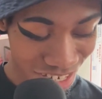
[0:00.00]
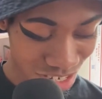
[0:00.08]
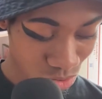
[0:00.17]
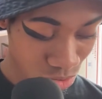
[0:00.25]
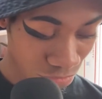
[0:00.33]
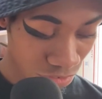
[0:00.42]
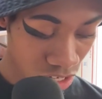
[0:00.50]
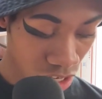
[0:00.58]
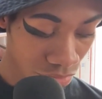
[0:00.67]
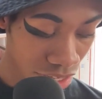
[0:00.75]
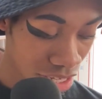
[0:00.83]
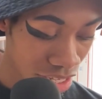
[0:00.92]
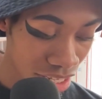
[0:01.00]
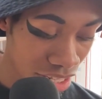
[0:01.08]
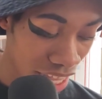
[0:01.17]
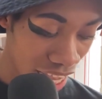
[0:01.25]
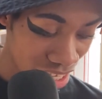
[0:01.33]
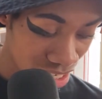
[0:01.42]
sort of fell off. This is the
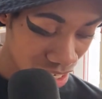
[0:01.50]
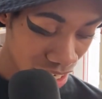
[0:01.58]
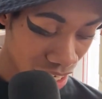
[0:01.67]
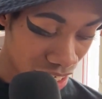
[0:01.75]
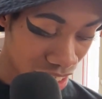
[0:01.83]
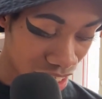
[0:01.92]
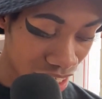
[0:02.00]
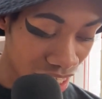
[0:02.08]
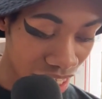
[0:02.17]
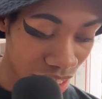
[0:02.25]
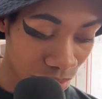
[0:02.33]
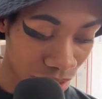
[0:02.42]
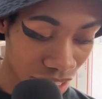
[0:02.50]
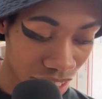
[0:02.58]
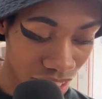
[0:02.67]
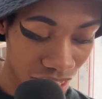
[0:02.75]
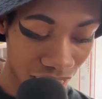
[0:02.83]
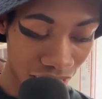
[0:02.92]
last CD release
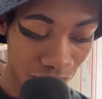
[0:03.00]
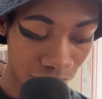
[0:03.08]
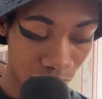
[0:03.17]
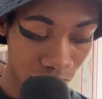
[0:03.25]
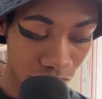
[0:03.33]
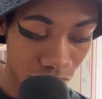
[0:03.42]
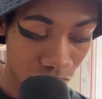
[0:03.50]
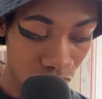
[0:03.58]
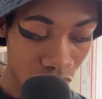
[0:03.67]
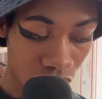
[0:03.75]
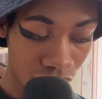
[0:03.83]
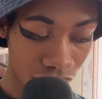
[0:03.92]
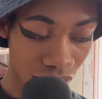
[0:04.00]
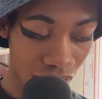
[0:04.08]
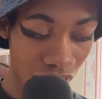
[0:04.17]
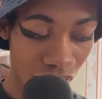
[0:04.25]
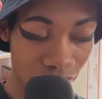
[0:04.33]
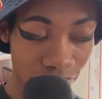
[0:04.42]
that I had. This is,
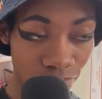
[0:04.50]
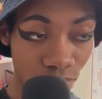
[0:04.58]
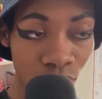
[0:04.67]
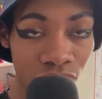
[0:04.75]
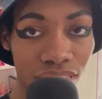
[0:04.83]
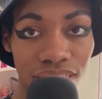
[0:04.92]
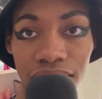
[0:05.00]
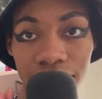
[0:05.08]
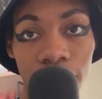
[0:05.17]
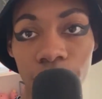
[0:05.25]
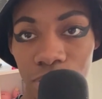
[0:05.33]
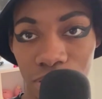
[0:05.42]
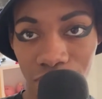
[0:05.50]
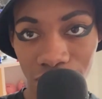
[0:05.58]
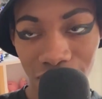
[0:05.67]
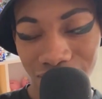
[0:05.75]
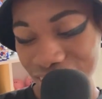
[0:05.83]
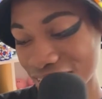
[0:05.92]
and really, that's everything.
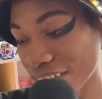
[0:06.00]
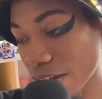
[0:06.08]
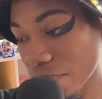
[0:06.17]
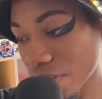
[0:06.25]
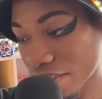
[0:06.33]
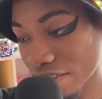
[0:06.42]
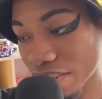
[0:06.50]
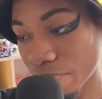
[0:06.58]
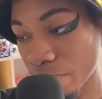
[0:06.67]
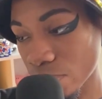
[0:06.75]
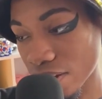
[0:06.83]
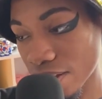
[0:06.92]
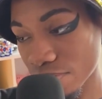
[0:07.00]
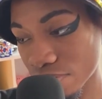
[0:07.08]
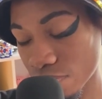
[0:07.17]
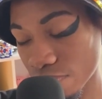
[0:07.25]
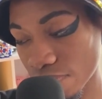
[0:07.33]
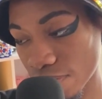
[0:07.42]
that's everything that they put out
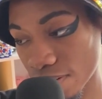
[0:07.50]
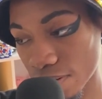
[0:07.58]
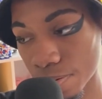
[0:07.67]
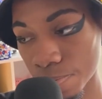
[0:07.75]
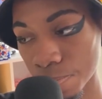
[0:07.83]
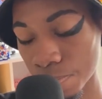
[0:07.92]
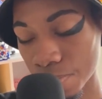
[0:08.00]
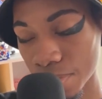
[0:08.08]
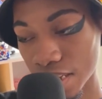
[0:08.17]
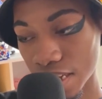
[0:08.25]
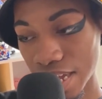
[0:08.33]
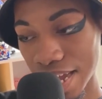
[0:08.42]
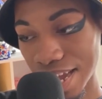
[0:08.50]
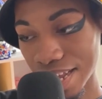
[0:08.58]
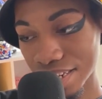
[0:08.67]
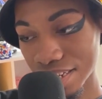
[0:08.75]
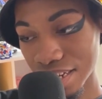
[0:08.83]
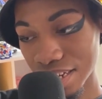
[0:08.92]
so far
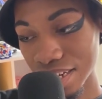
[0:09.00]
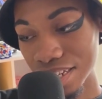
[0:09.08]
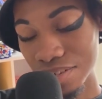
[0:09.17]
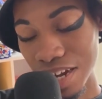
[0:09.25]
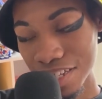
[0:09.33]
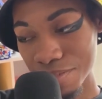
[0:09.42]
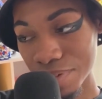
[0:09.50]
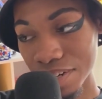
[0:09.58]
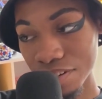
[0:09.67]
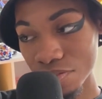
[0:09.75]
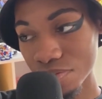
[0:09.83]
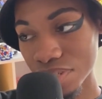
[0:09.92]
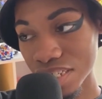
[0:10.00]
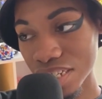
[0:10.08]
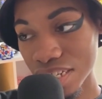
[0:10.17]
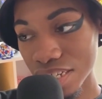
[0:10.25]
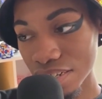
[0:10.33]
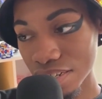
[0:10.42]
and uh, there hasn't been another
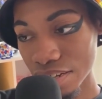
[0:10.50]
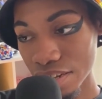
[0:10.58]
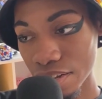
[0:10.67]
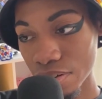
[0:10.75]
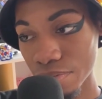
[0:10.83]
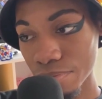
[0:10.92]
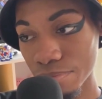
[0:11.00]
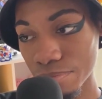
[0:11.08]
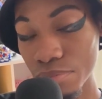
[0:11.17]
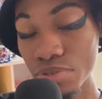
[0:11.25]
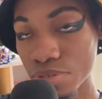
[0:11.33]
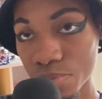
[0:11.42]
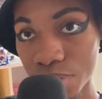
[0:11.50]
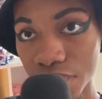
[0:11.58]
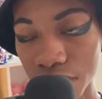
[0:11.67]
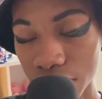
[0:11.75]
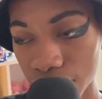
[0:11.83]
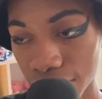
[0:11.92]
CD music
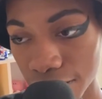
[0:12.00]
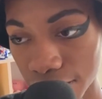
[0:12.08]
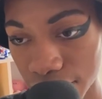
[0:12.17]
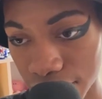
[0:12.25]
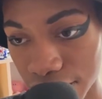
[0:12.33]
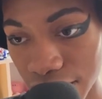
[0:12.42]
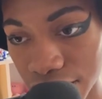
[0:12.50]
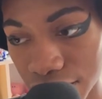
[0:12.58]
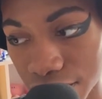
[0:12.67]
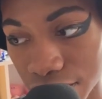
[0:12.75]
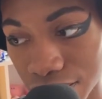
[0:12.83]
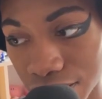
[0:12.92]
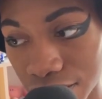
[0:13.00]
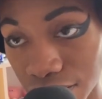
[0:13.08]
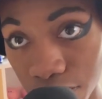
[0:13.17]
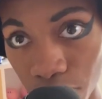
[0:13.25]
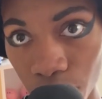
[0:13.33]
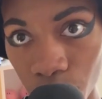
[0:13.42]
release since
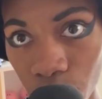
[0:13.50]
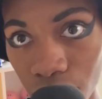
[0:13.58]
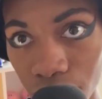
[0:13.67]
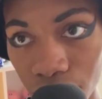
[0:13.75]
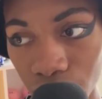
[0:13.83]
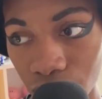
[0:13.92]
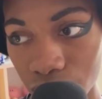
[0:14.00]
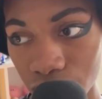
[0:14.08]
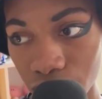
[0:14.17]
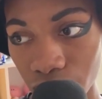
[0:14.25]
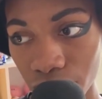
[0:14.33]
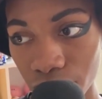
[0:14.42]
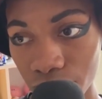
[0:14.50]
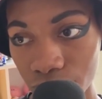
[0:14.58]
Zero One. You know,